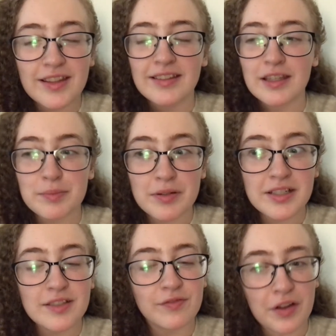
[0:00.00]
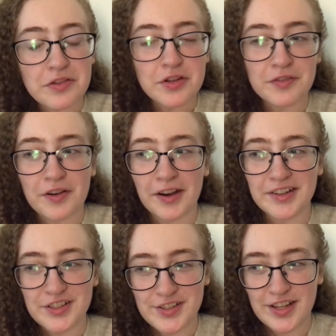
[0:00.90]
This book is fun so far. I
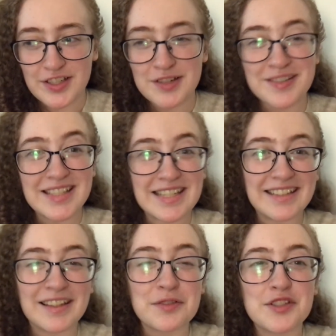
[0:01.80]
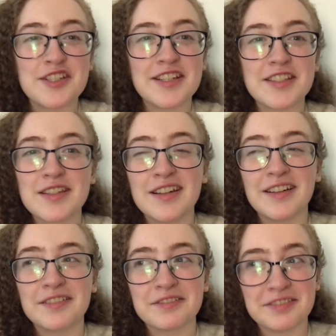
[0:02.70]
just got to a scene that was just
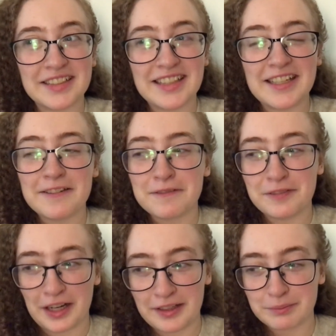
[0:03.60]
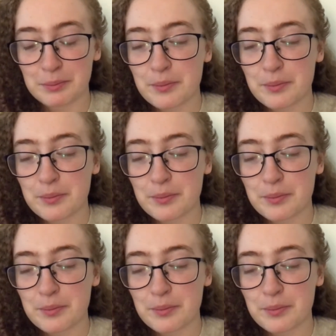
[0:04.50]
really fun.